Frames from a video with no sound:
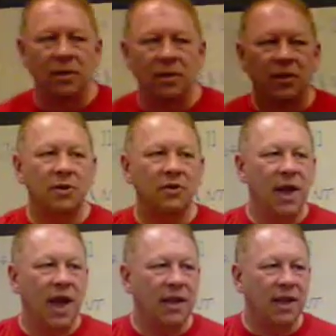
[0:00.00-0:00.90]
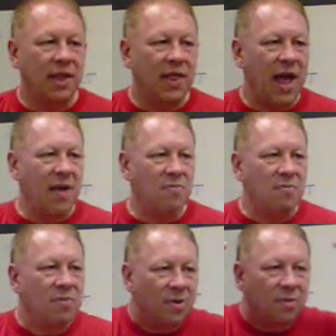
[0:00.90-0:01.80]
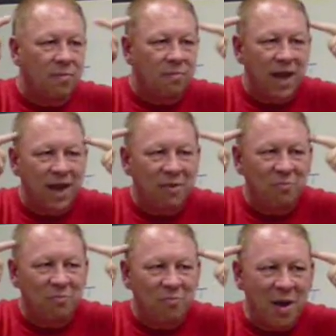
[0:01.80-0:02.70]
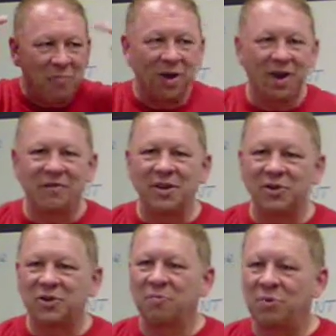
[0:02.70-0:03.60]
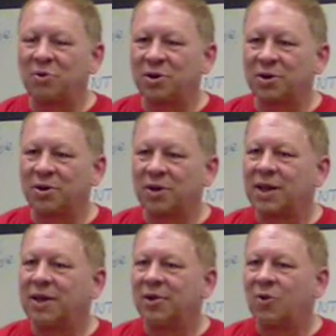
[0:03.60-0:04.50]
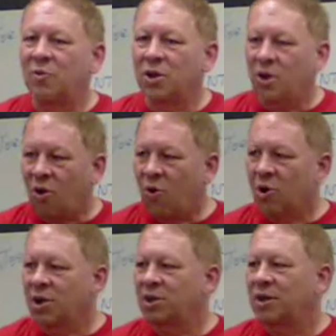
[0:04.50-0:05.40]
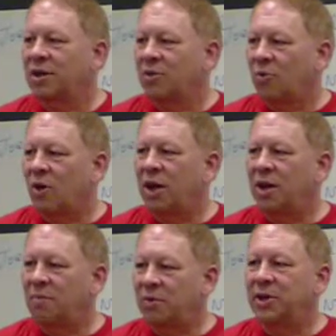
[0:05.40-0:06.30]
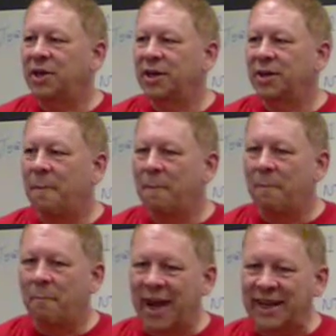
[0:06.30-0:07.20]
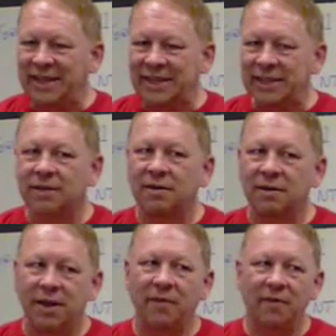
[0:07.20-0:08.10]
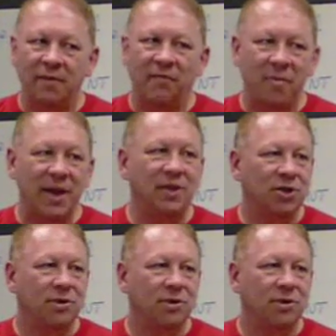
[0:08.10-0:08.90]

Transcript: they're saying that that main memory of its computer will hold 1 million bytes of information